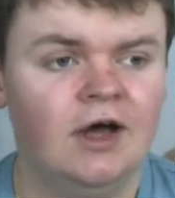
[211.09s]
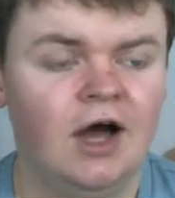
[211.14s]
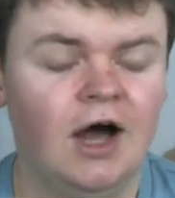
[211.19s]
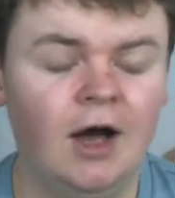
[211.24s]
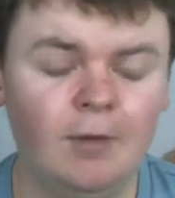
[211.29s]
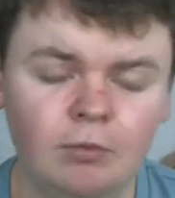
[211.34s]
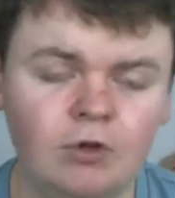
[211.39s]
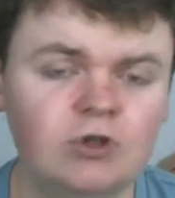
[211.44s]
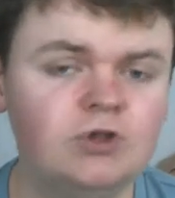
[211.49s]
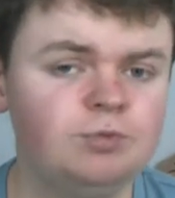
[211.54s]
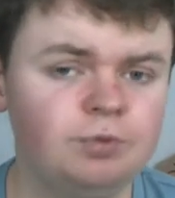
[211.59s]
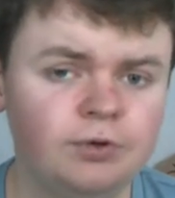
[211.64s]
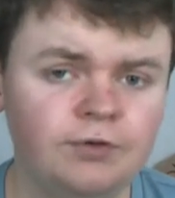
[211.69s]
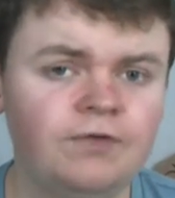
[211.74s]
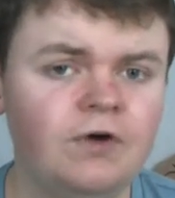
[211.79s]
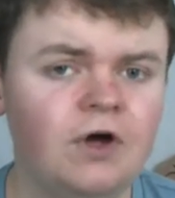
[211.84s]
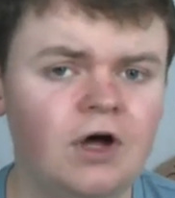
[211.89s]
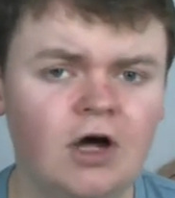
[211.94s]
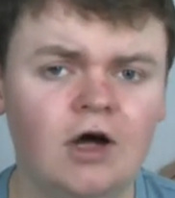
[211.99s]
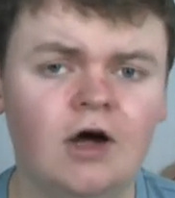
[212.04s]
I much
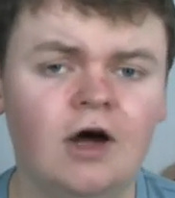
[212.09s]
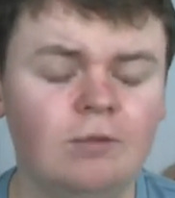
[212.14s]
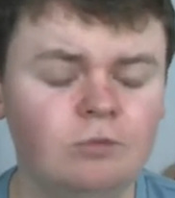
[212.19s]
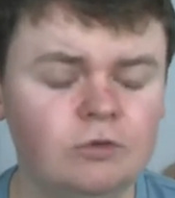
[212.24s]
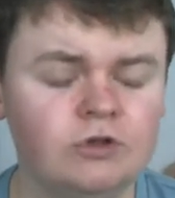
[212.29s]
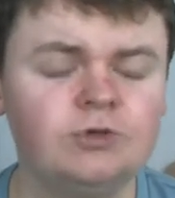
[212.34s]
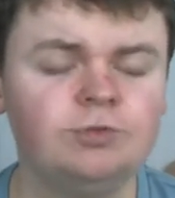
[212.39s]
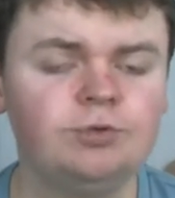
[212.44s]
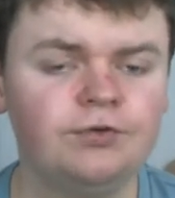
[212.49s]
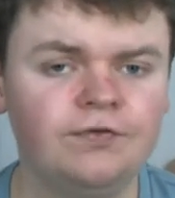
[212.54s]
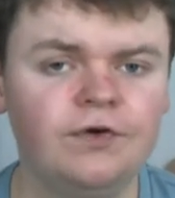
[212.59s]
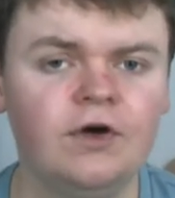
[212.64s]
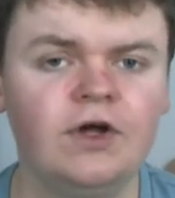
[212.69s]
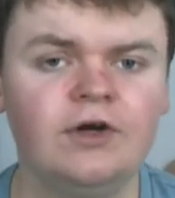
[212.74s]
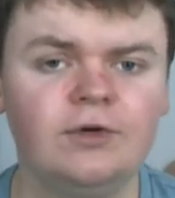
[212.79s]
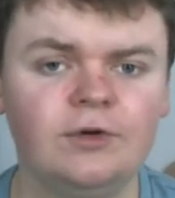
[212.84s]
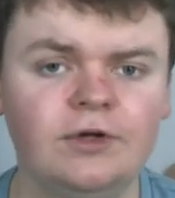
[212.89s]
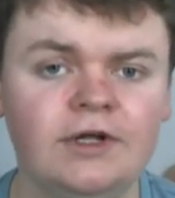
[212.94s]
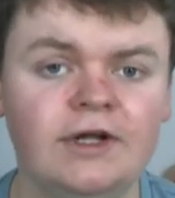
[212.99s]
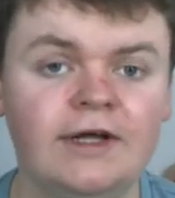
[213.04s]
prefer. I much prefer
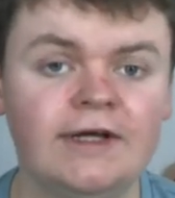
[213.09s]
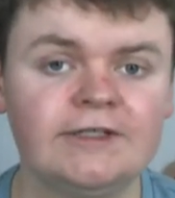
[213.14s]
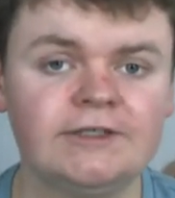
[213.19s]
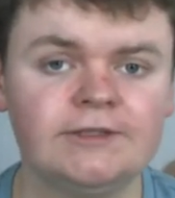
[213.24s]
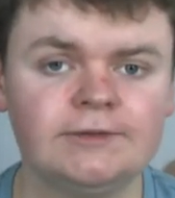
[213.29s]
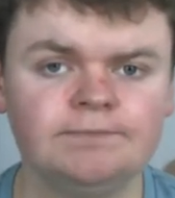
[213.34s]
doing this.